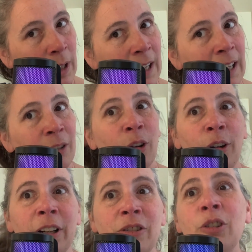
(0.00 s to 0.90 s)

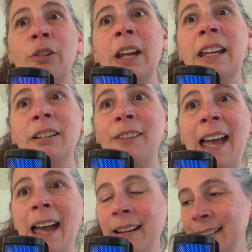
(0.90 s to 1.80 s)
encourage creative
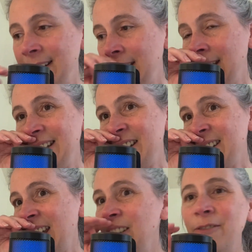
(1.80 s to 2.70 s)
acts, and it just
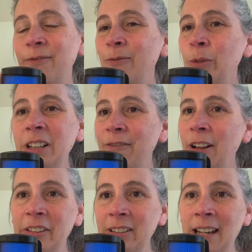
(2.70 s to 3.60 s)
kind of really
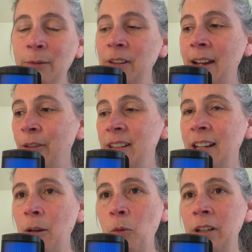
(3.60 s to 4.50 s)
falls in line with everything
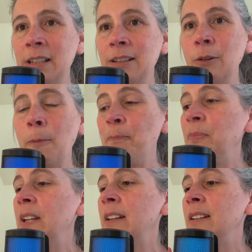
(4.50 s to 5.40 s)
I want to do
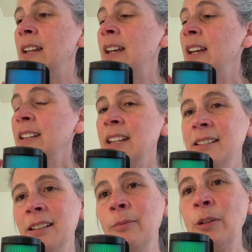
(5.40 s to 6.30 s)
and
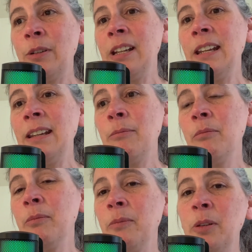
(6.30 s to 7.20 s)
get community,
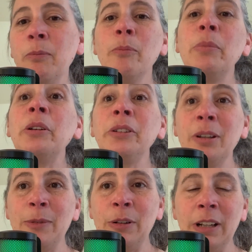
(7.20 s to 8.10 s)
build
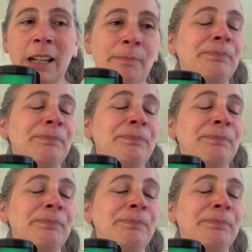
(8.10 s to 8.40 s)
community.